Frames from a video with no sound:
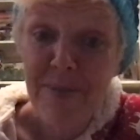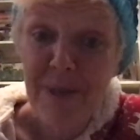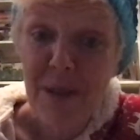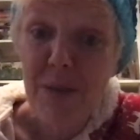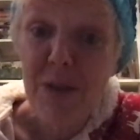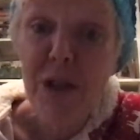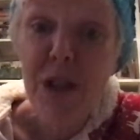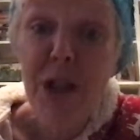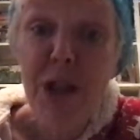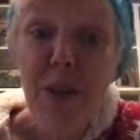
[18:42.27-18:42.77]

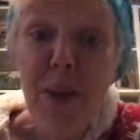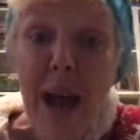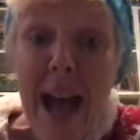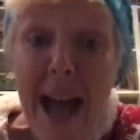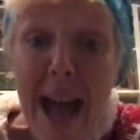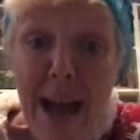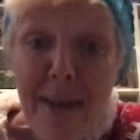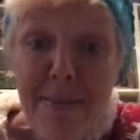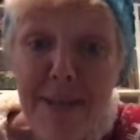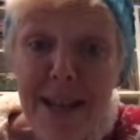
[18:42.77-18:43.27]
Wishing you a
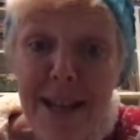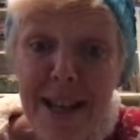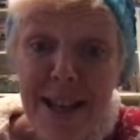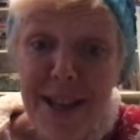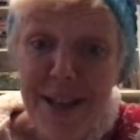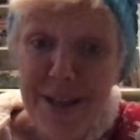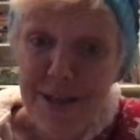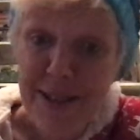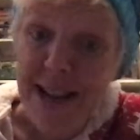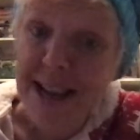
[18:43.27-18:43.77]
happy,
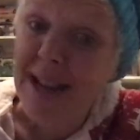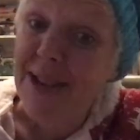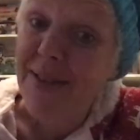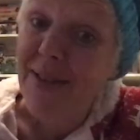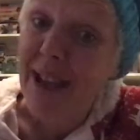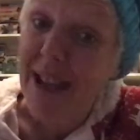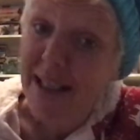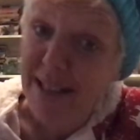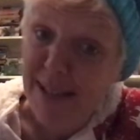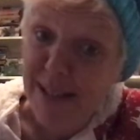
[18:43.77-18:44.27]
creative,
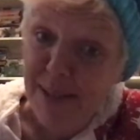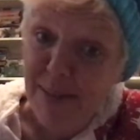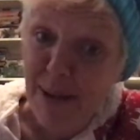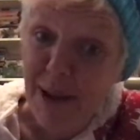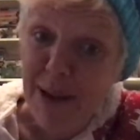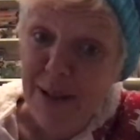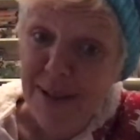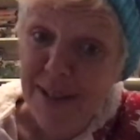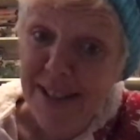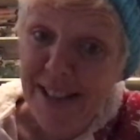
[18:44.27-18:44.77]
and
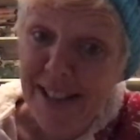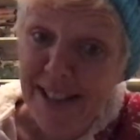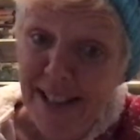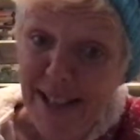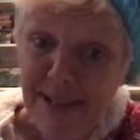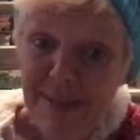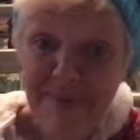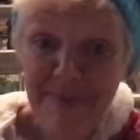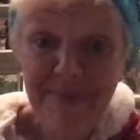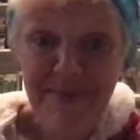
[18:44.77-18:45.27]
inspired Sunday.
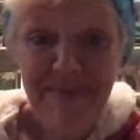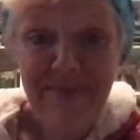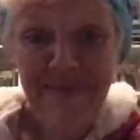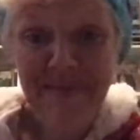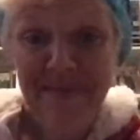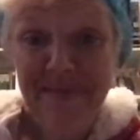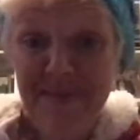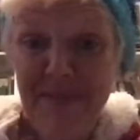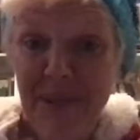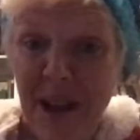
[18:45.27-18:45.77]

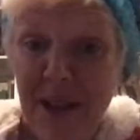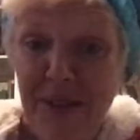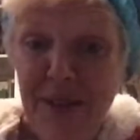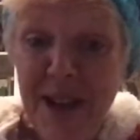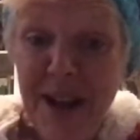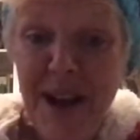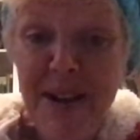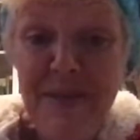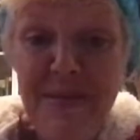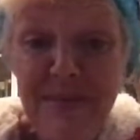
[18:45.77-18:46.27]
Bye for
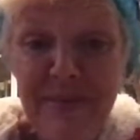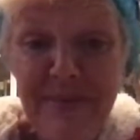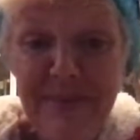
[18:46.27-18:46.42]
now.